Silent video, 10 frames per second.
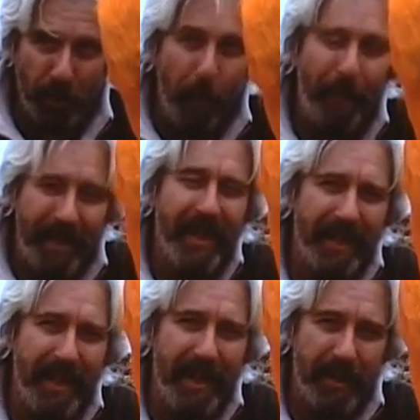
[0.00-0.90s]
I'll lend
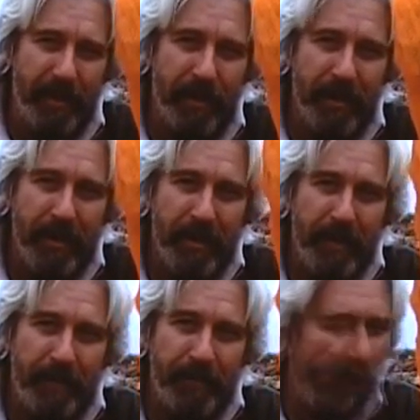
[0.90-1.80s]
you 100,
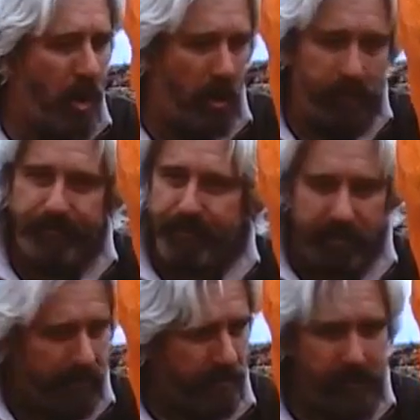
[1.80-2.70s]
but you must pay back
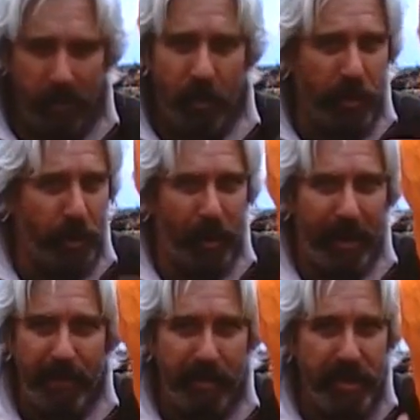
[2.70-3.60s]

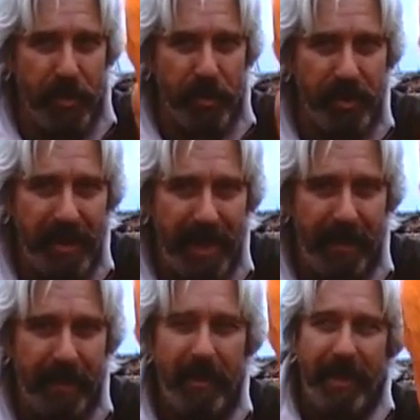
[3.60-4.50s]
150 no,